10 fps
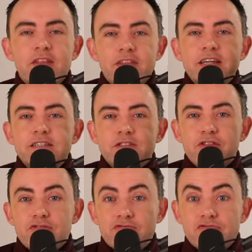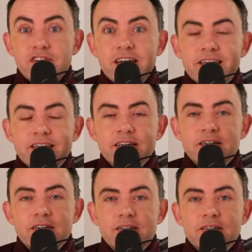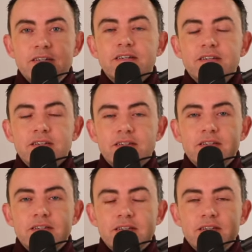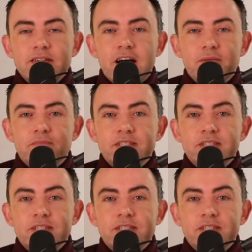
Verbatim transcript: These three um,